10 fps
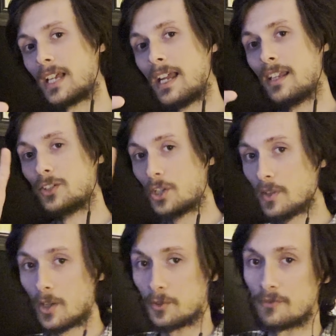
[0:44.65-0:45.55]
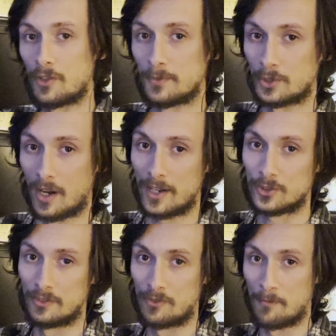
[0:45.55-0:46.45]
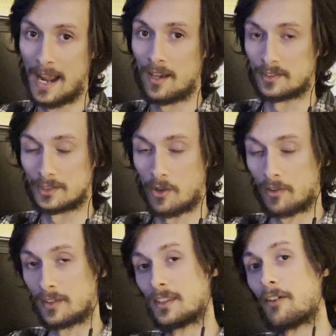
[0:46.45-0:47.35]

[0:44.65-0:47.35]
and two of those films are actually from Alex Garland.